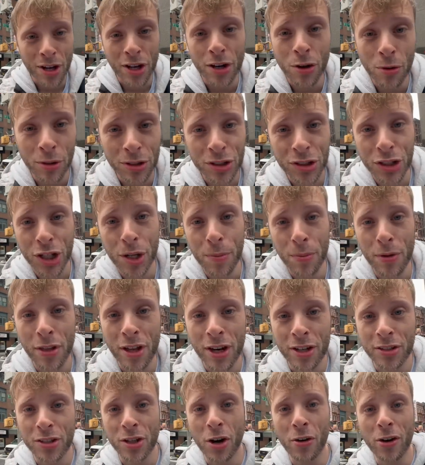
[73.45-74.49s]
But you know what's cheaper
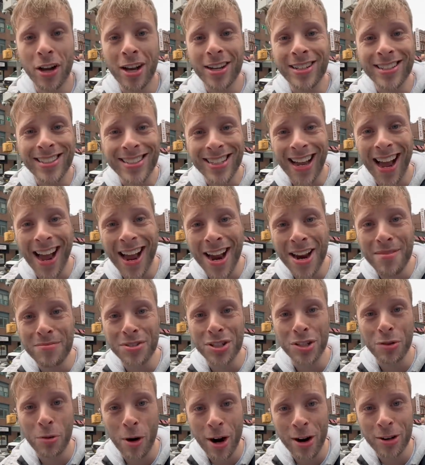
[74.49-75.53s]
than a donut?
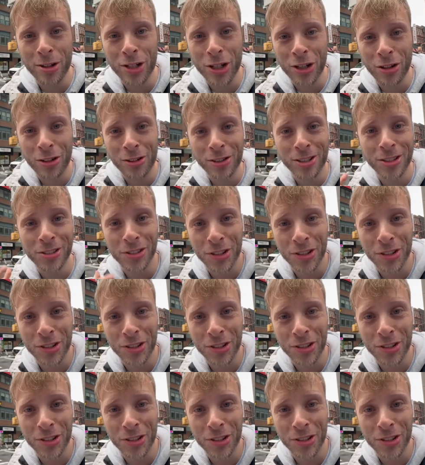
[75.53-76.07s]
Times Square Church.